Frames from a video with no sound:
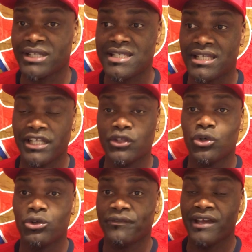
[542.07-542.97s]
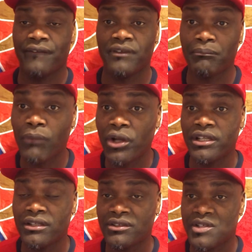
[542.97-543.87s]
out and say they don't know if they have the
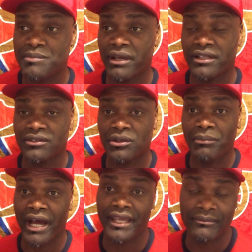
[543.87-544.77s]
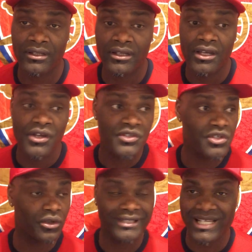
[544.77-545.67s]
money to spend to buy him.
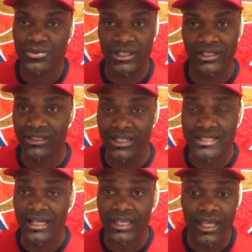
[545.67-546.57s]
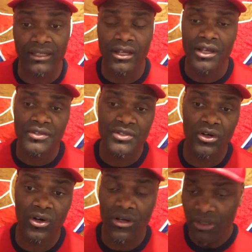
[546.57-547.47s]
So that's one of the things again.
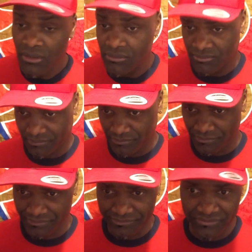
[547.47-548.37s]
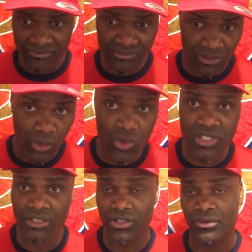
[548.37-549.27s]
So
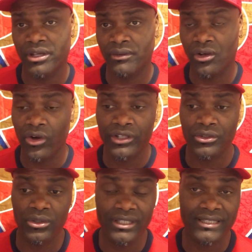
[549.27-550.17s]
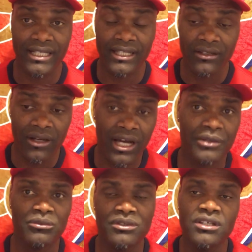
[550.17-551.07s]
losing Torreira going to Italy,
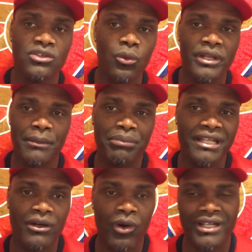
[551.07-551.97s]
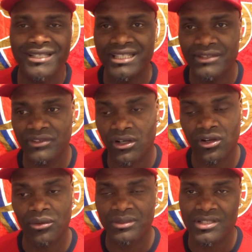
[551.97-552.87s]
and you know when a player want to leave your
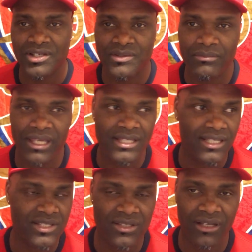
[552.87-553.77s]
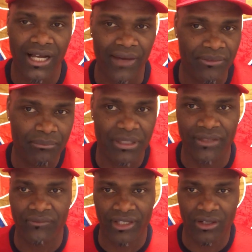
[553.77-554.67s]
club, it doesn't make sense having
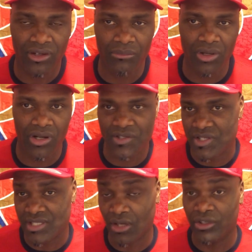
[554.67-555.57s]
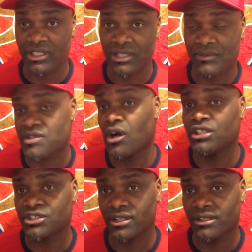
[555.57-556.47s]
playing for your club because it's not going to give his
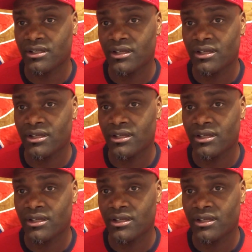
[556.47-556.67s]
100,